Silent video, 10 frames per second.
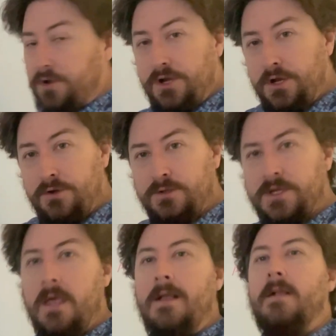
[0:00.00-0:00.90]
a
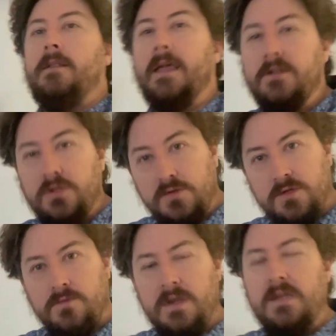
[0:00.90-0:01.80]
deuce, like
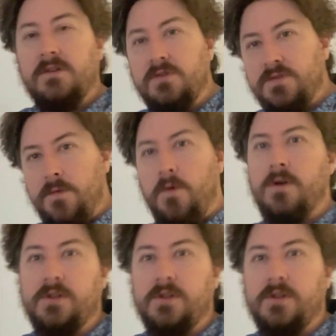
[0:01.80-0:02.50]
deuce 3, deuce 4,